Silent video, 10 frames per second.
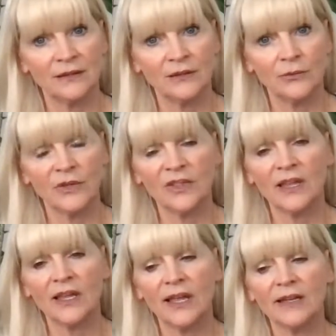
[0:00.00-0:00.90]
with
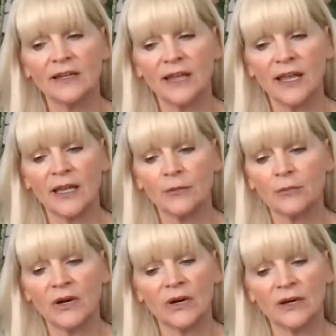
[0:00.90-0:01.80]
the end
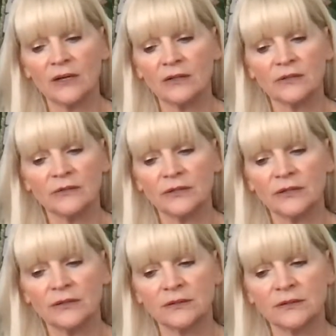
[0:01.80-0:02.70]
game of
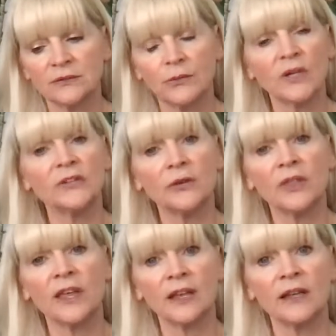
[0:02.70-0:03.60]
what you
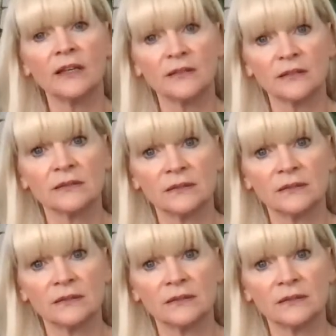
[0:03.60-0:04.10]
think it is.